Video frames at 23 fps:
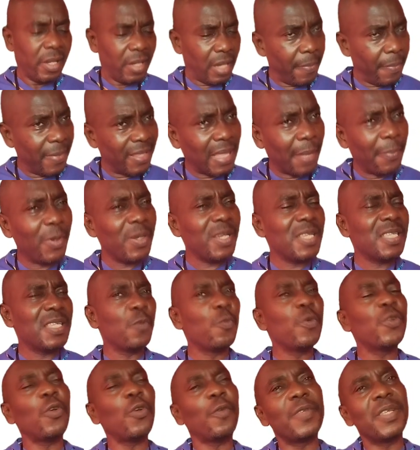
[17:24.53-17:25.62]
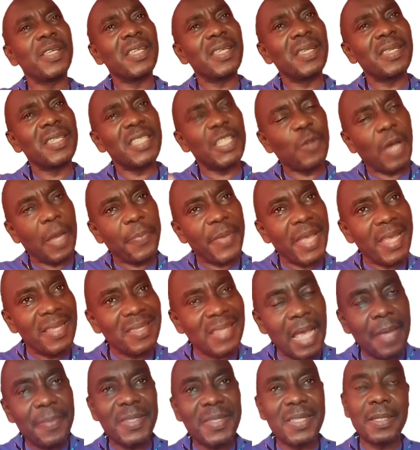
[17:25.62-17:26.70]
The metabolism, which of the CYP
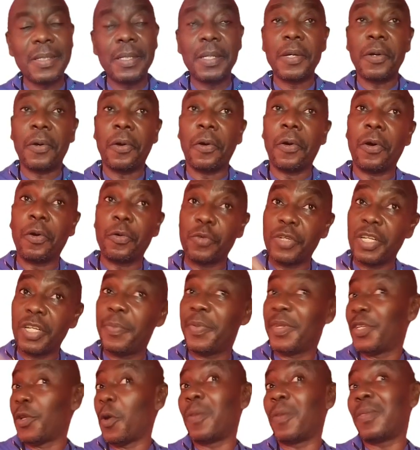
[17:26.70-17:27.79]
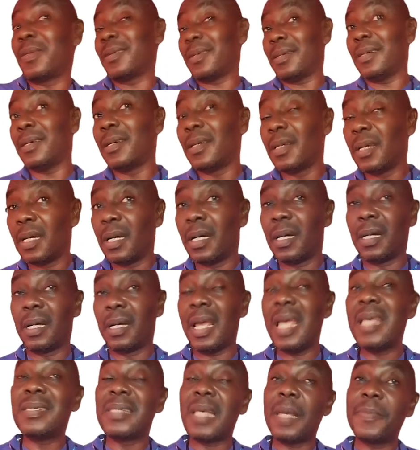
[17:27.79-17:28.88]
enzymes, or could it be the other
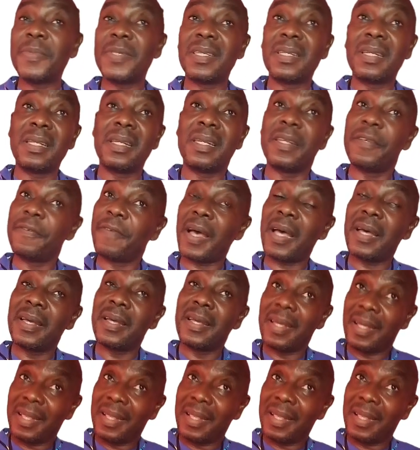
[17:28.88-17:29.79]
enzymes in the liver